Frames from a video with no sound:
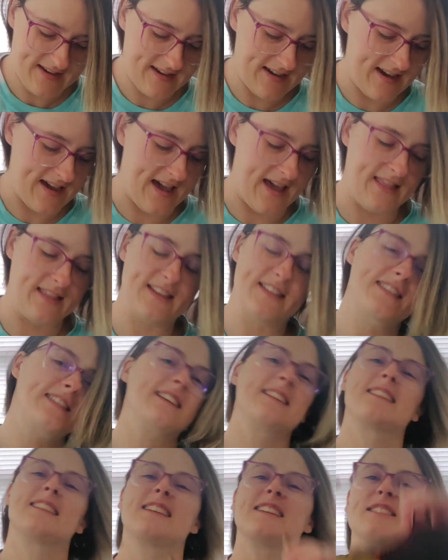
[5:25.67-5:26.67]
And let's
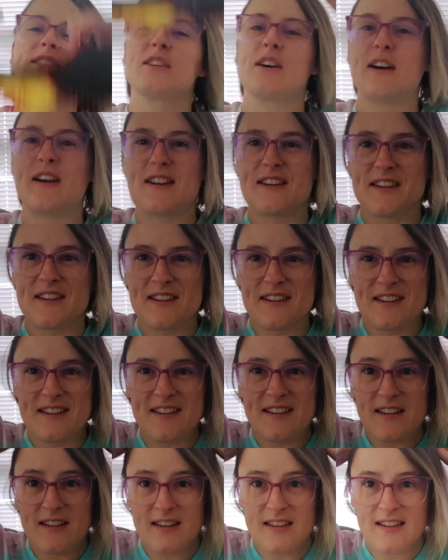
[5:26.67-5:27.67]
get these on.
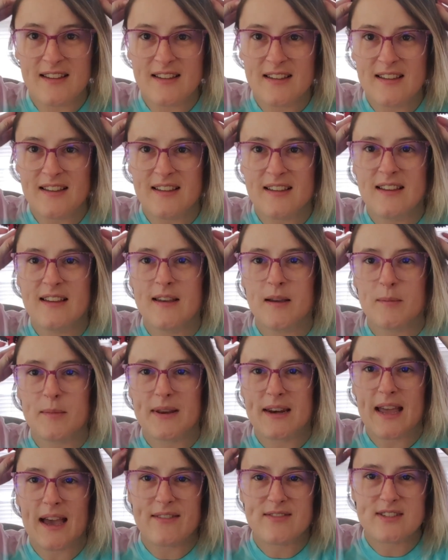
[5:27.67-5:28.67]
I'm
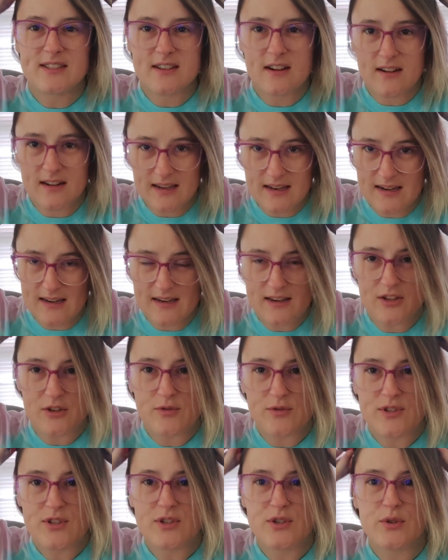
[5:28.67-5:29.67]
gonna have to start getting
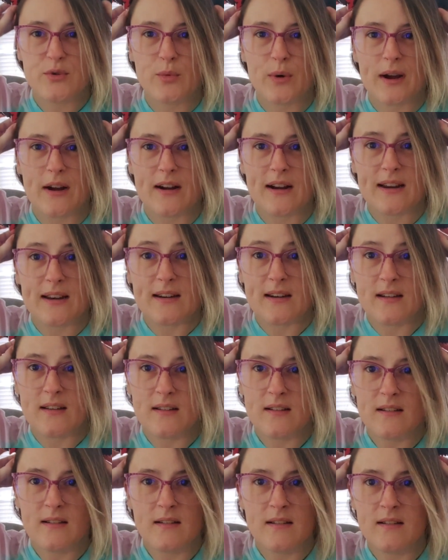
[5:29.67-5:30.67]
used to wearing
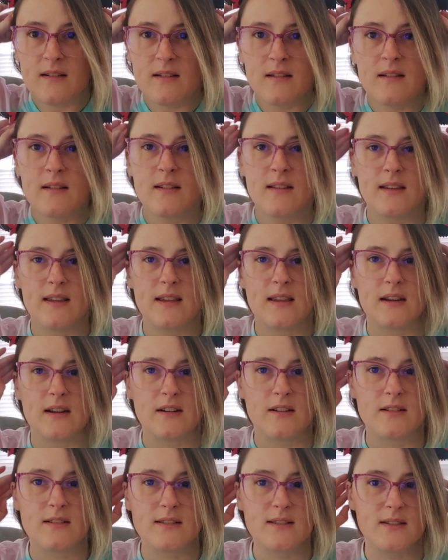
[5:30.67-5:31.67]

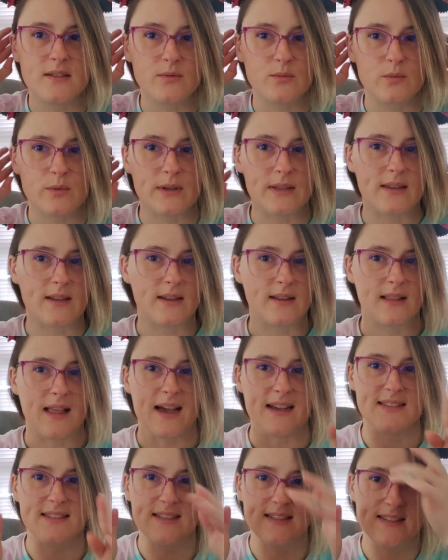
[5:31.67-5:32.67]
ears with
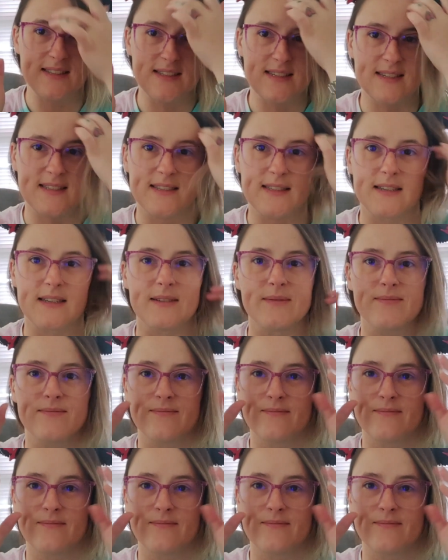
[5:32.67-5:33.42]
glasses because I